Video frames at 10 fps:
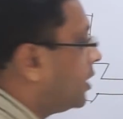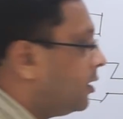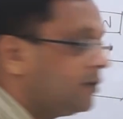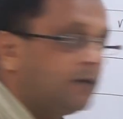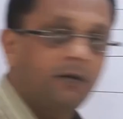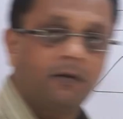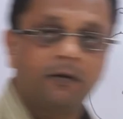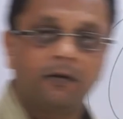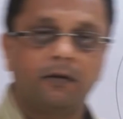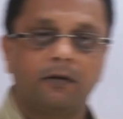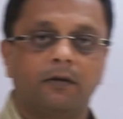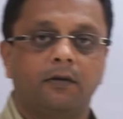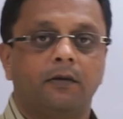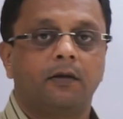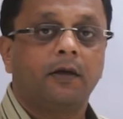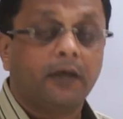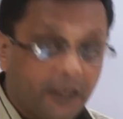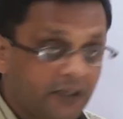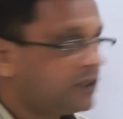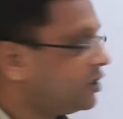the
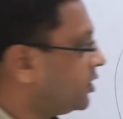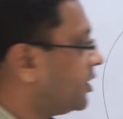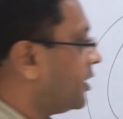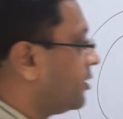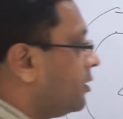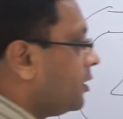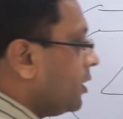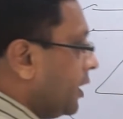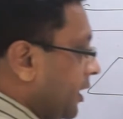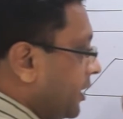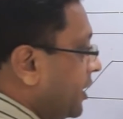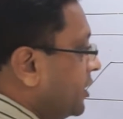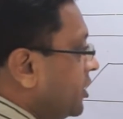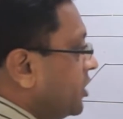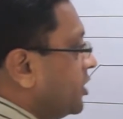DC generator. In DC